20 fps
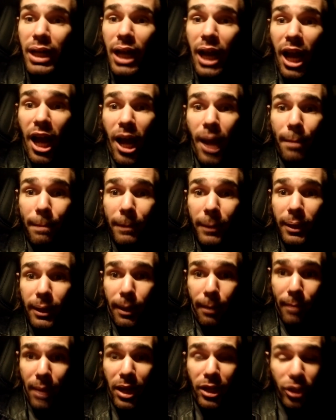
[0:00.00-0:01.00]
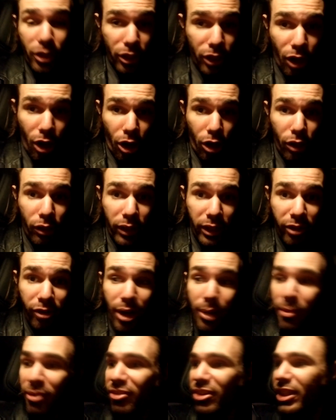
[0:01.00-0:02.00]
I'm going to come back to the car and
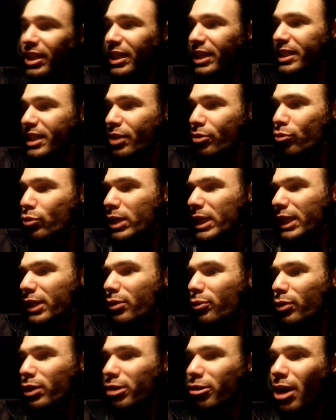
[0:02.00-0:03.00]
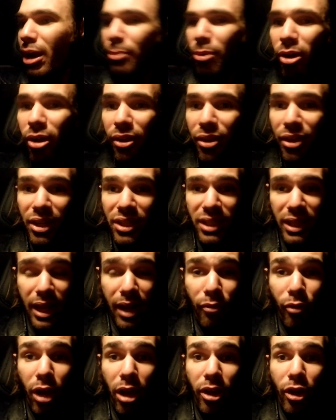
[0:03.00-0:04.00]
grab everything, because I really don't want to grab all this and
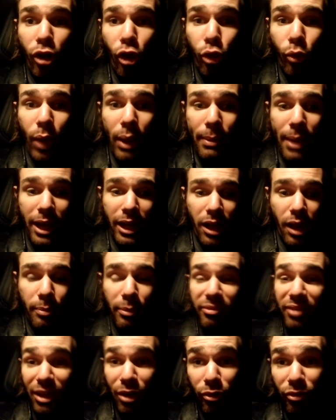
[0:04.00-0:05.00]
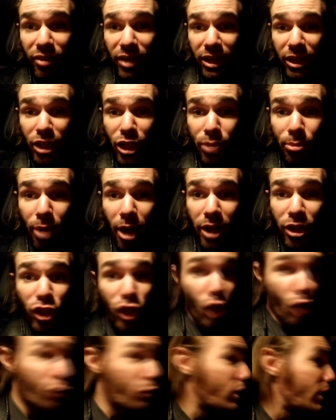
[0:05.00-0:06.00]
then lug it all the way back up if I don't find a good spot.
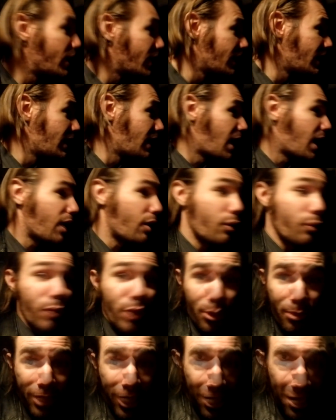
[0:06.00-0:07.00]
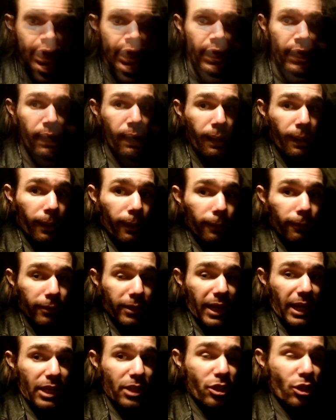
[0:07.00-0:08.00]
So, wish me luck.
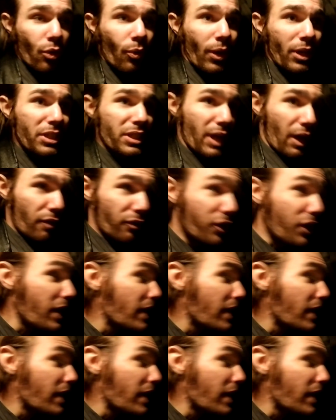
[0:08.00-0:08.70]
Okay, so I scouted it